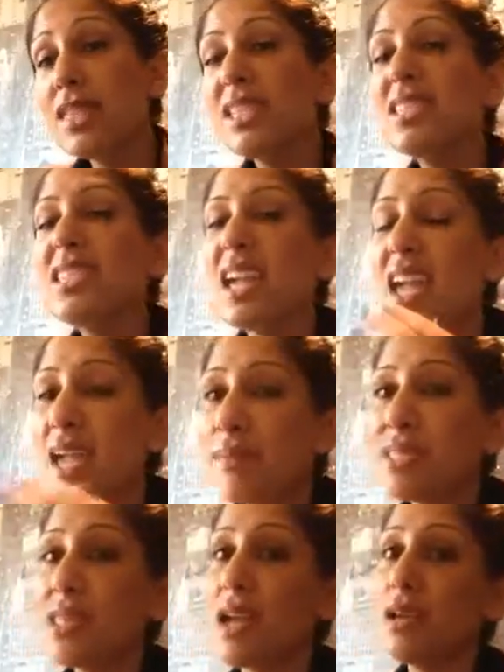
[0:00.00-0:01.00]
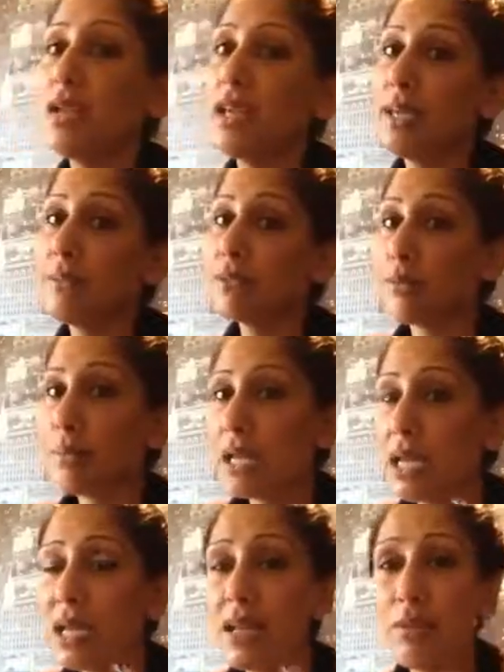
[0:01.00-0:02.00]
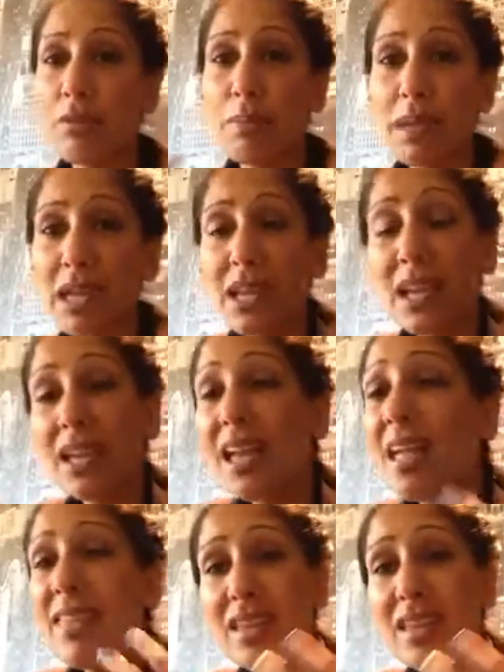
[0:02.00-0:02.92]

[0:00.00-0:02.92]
the same cycle keeps repeating and repeating,